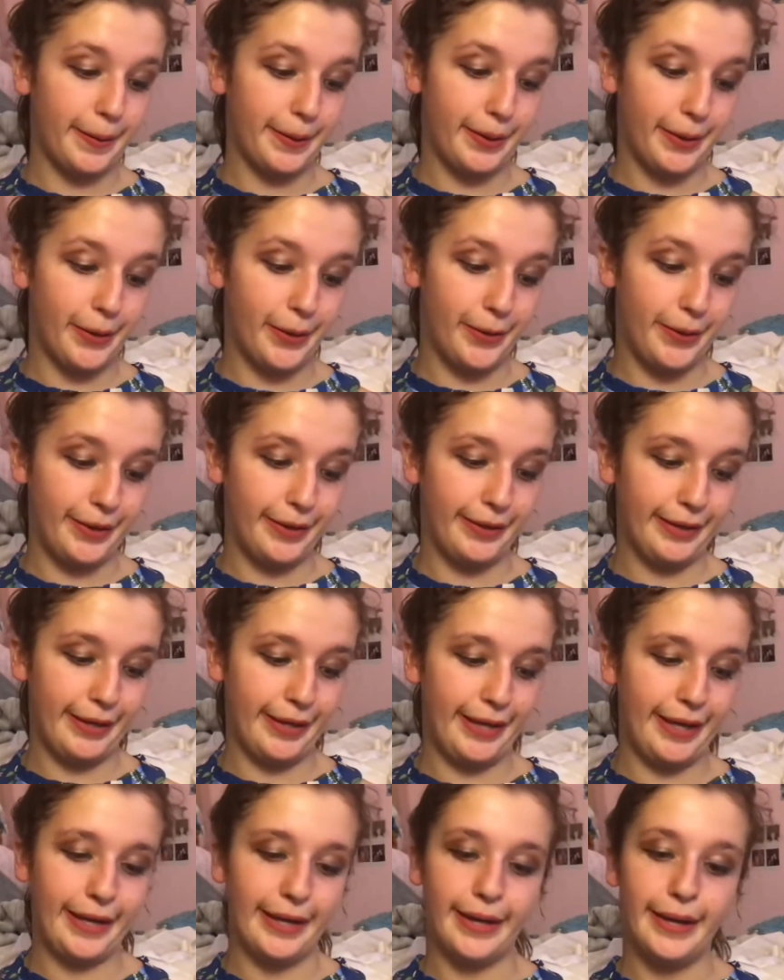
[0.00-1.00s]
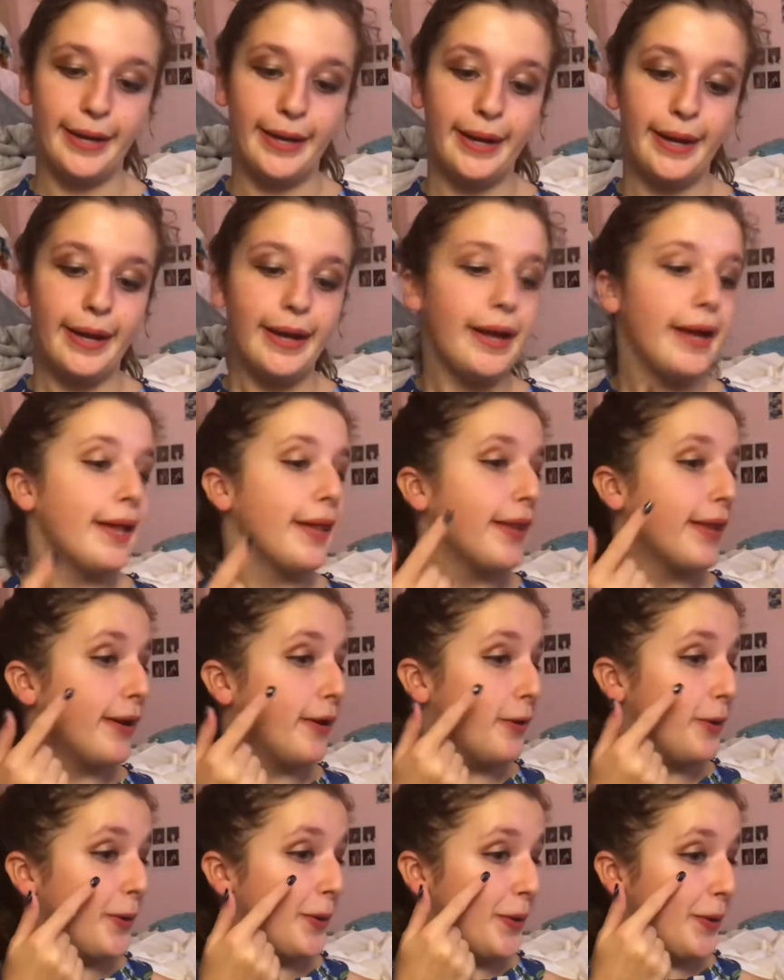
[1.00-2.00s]
currently
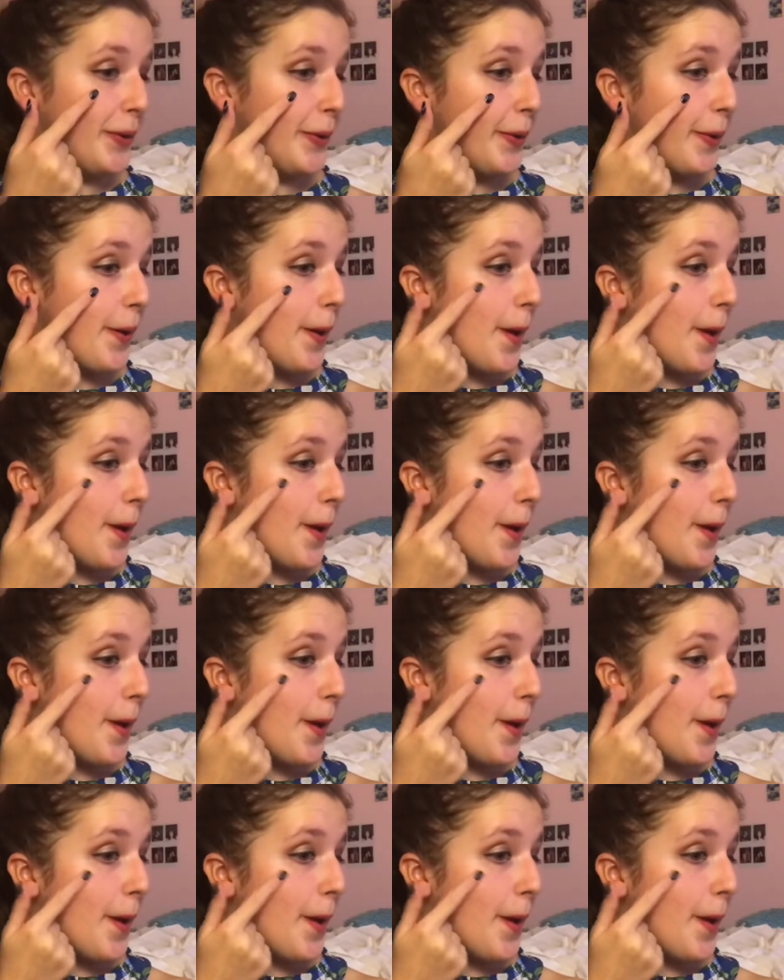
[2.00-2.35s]
little